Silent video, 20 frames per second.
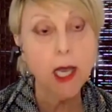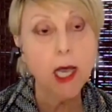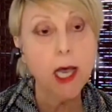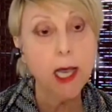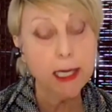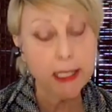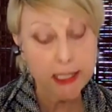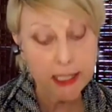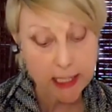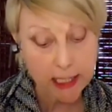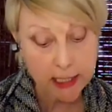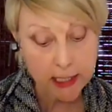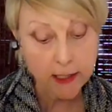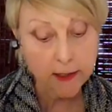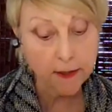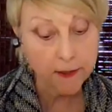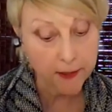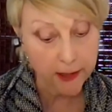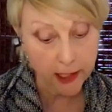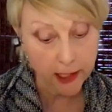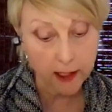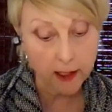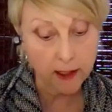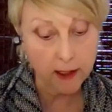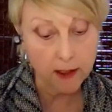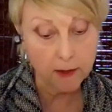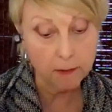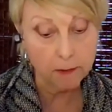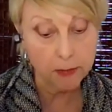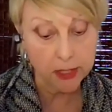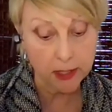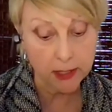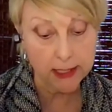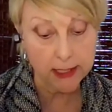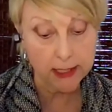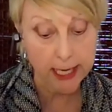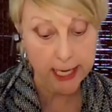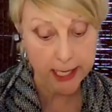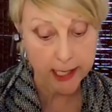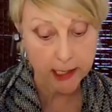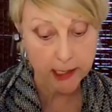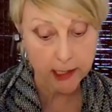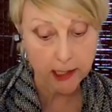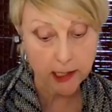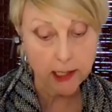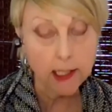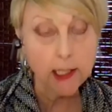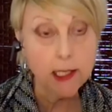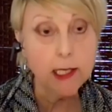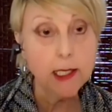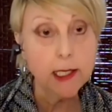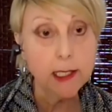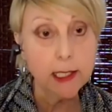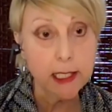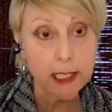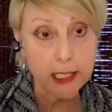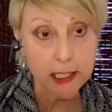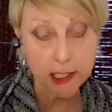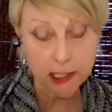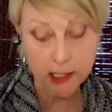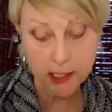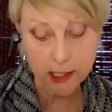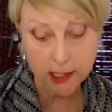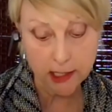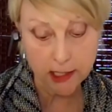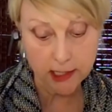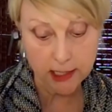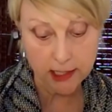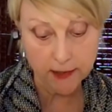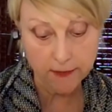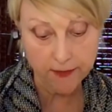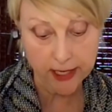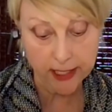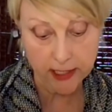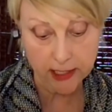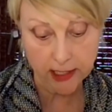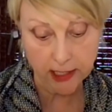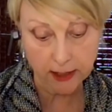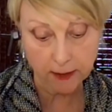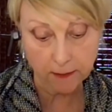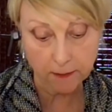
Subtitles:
I didn't think Bill 10 needed defending.